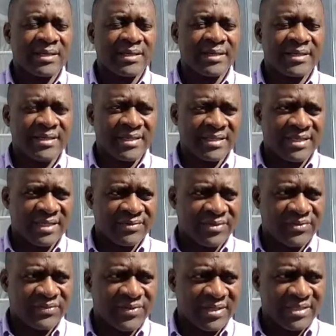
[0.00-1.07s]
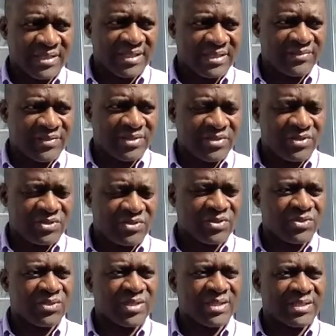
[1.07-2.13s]
in HIV-infected individuals not
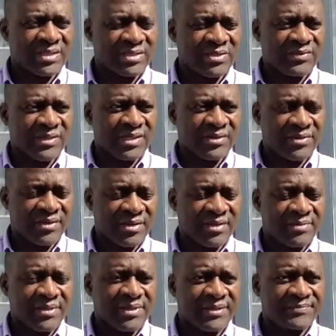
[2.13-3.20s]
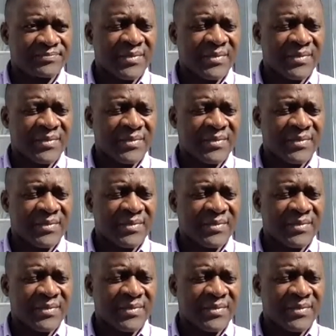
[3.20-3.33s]
on antiretroviral therapy.